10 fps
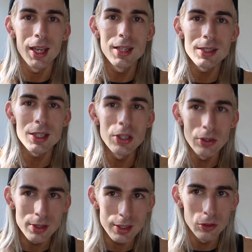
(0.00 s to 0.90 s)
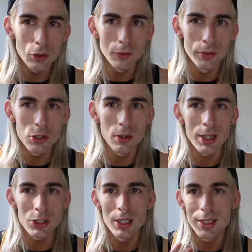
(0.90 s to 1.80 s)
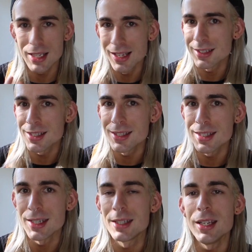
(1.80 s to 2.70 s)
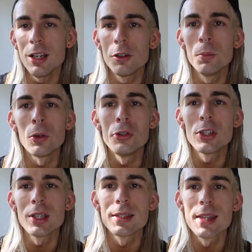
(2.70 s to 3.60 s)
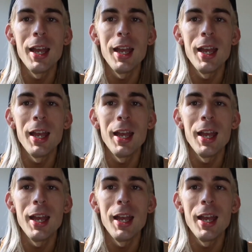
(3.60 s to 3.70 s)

is to use law of attraction and to understand our emotions.